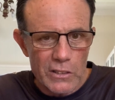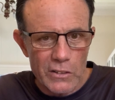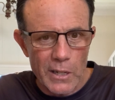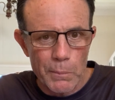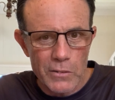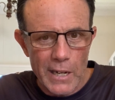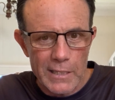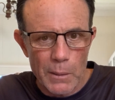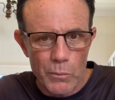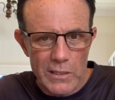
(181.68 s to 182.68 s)
that they take
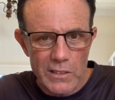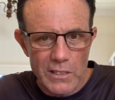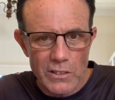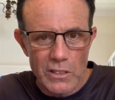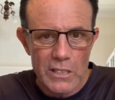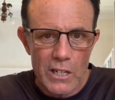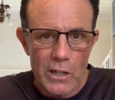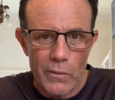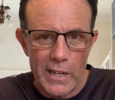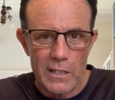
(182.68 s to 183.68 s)
up residence
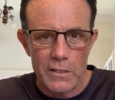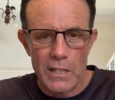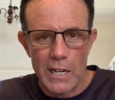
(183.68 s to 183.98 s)
around